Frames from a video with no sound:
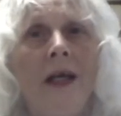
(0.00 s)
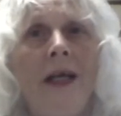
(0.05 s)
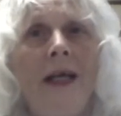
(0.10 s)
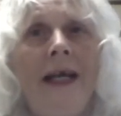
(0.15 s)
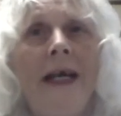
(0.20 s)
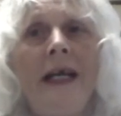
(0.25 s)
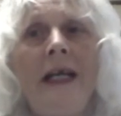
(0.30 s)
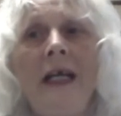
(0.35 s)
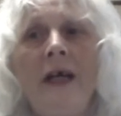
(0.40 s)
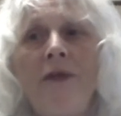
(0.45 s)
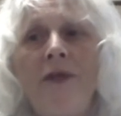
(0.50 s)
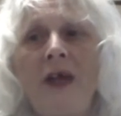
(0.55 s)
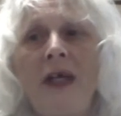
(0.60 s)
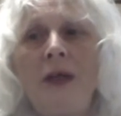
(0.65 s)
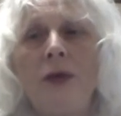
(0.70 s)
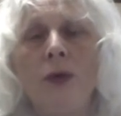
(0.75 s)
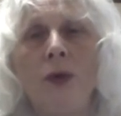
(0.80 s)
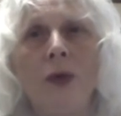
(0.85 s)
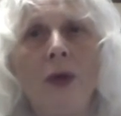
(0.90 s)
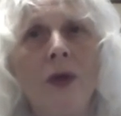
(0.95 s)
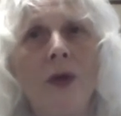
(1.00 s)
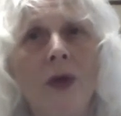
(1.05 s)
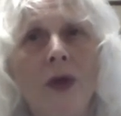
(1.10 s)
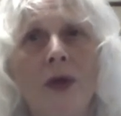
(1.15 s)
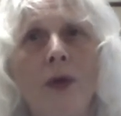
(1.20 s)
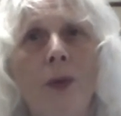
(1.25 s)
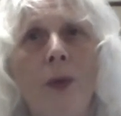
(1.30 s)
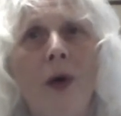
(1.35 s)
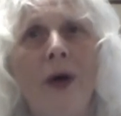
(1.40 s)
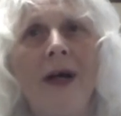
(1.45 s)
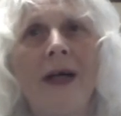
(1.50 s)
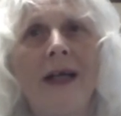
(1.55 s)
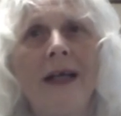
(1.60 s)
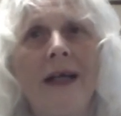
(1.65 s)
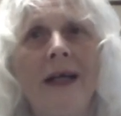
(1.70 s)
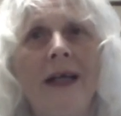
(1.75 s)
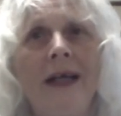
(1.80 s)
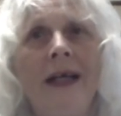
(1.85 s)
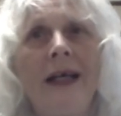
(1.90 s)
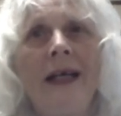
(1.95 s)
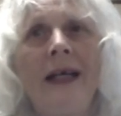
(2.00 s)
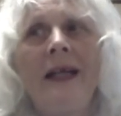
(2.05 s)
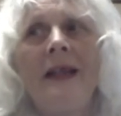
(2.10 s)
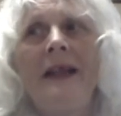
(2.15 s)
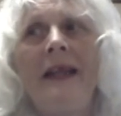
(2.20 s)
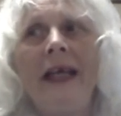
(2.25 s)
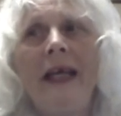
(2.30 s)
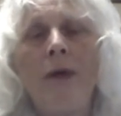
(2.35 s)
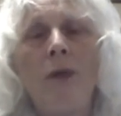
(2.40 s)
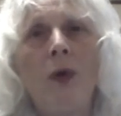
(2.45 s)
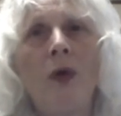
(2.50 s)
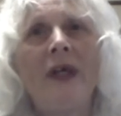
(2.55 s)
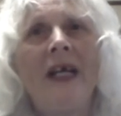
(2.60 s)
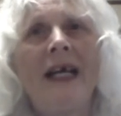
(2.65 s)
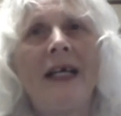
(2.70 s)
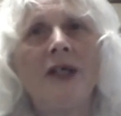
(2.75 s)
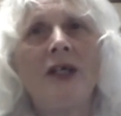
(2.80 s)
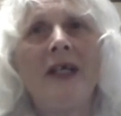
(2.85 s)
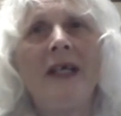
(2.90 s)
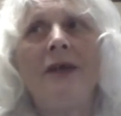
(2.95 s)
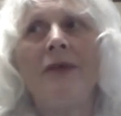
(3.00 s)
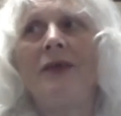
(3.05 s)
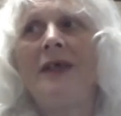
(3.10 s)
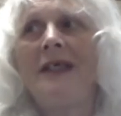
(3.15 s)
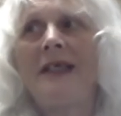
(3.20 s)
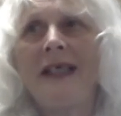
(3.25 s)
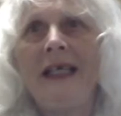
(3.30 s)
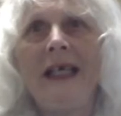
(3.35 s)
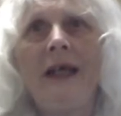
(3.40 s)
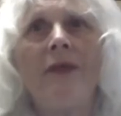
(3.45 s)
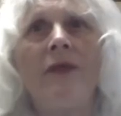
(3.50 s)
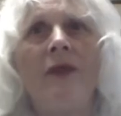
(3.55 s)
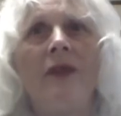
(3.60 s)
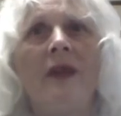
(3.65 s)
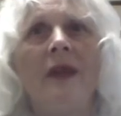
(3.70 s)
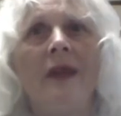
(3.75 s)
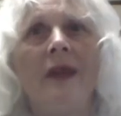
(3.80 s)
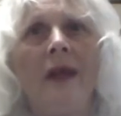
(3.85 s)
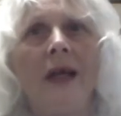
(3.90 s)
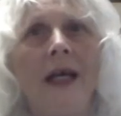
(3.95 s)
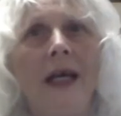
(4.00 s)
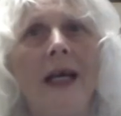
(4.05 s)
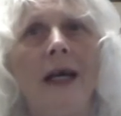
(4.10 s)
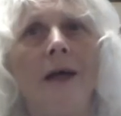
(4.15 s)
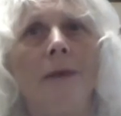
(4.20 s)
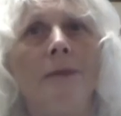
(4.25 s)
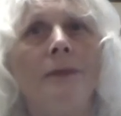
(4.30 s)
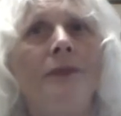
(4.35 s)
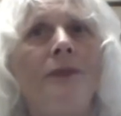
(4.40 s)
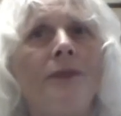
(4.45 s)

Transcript: And if they're doing good work, they would actually receive the